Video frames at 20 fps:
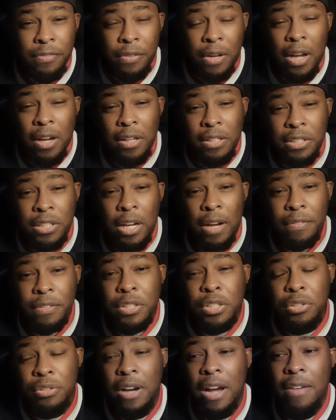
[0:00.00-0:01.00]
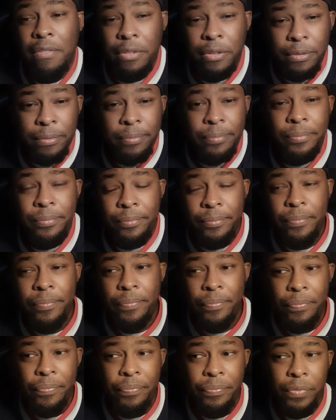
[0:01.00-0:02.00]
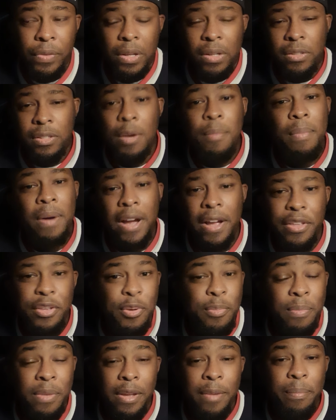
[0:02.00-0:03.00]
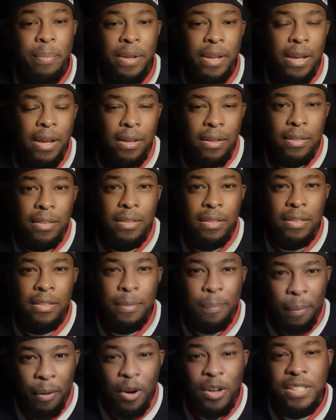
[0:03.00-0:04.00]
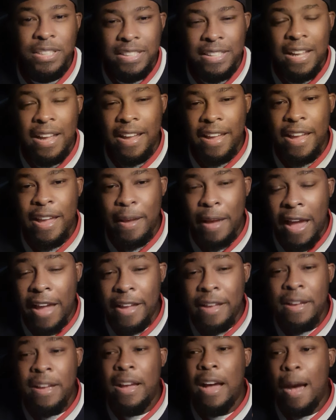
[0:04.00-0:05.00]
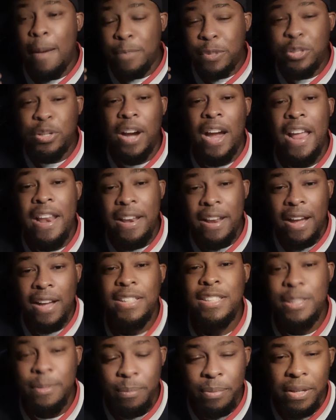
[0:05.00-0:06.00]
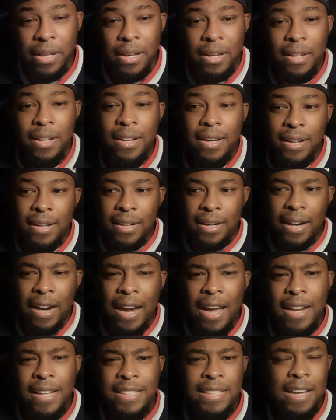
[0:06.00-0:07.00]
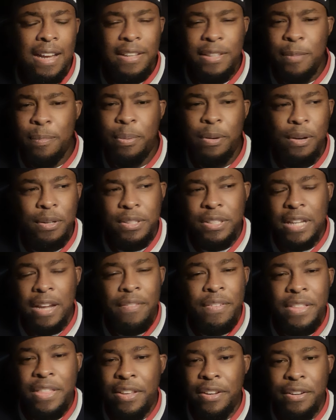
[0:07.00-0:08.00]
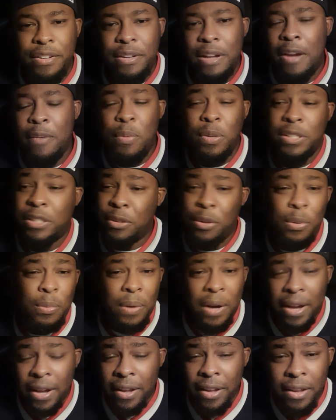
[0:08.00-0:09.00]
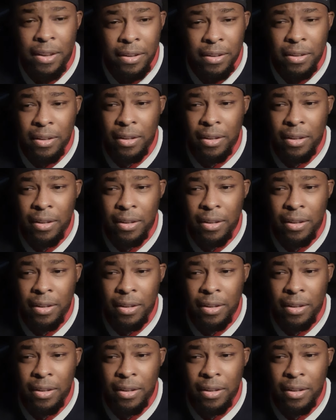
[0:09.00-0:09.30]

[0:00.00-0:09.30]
of August off to travel. So mind you, me being the person I am, I'm trying not to be, I decided to post everything I went to Hawaii.